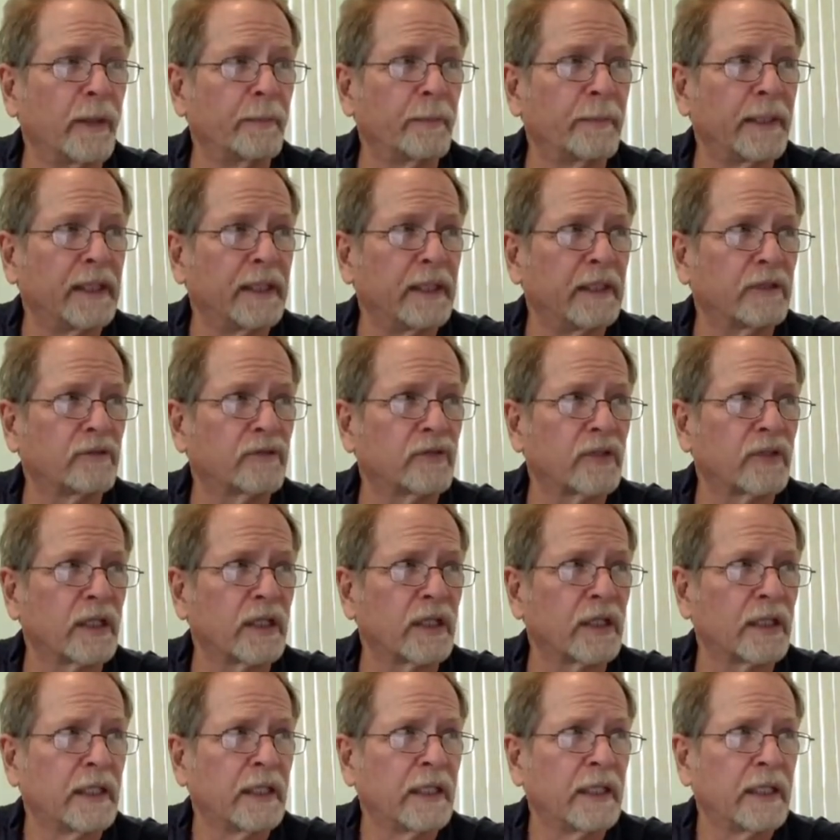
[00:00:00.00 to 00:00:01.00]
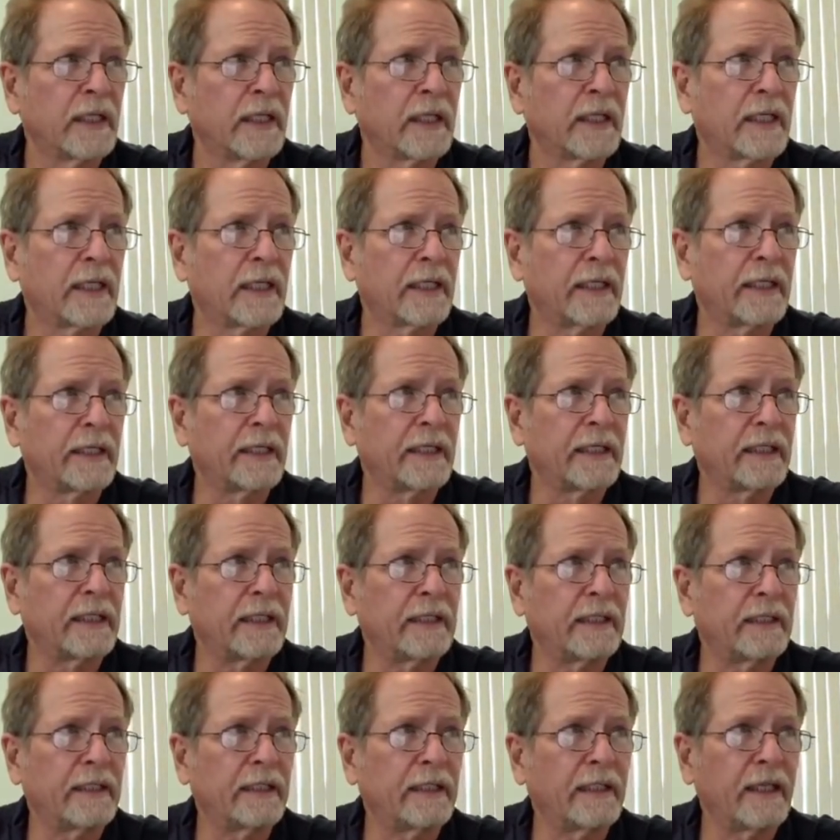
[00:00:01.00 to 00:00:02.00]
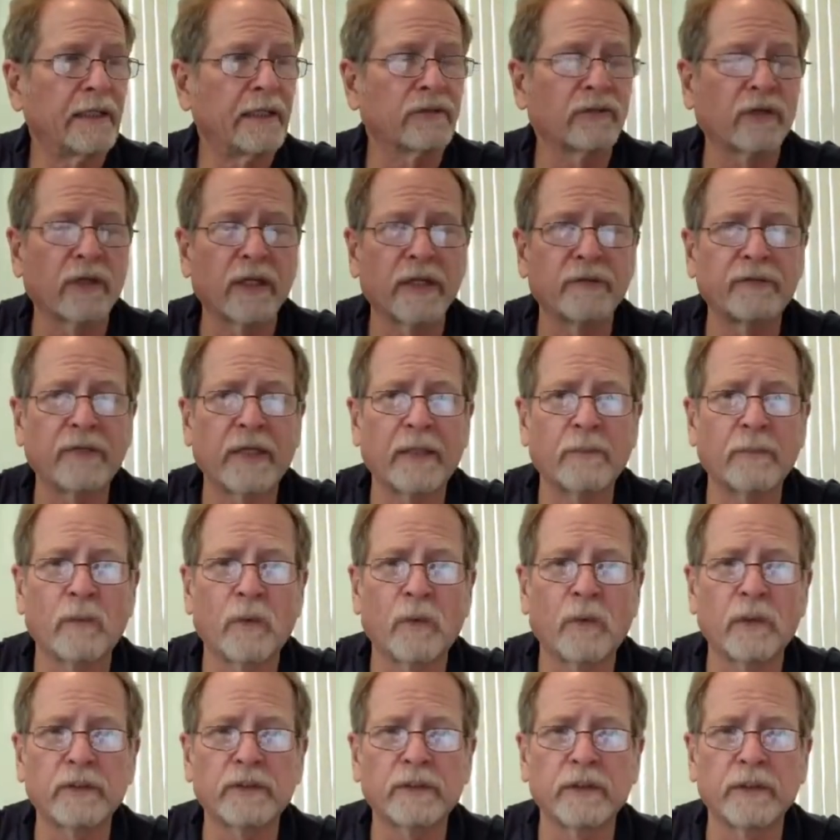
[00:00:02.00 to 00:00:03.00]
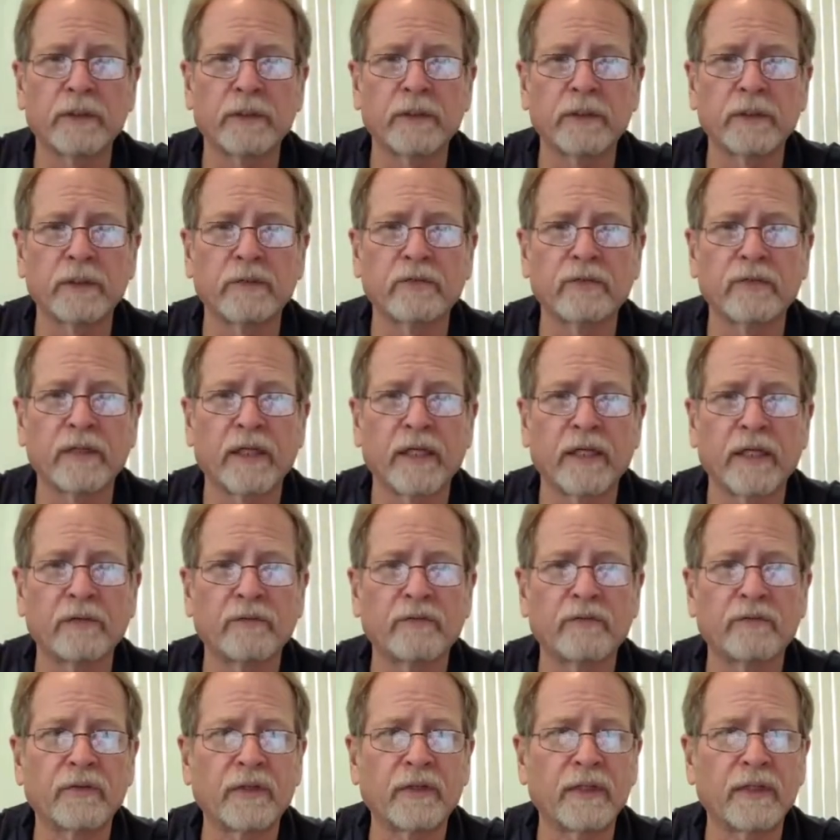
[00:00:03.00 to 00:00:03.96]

I mean, it's he has a lifetime warranty on this stuff.